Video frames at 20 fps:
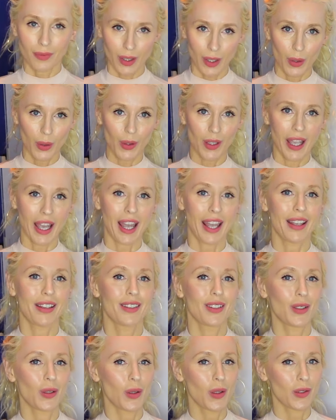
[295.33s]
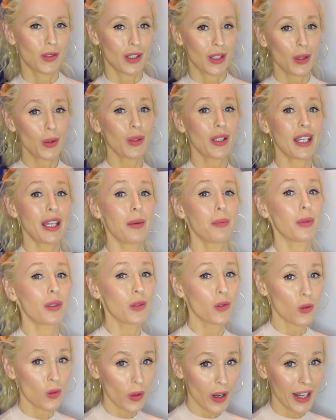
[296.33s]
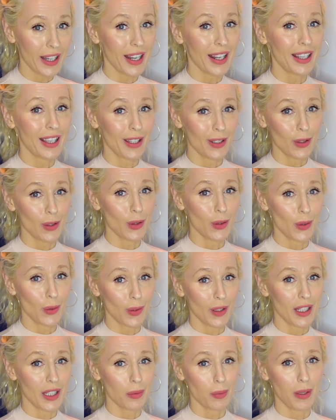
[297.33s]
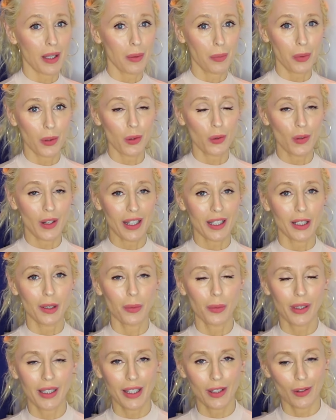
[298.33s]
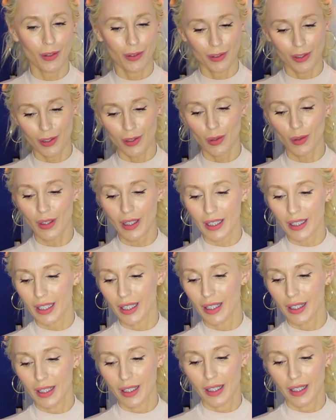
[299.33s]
Okay, so if you keep on running into these people randomly on the street,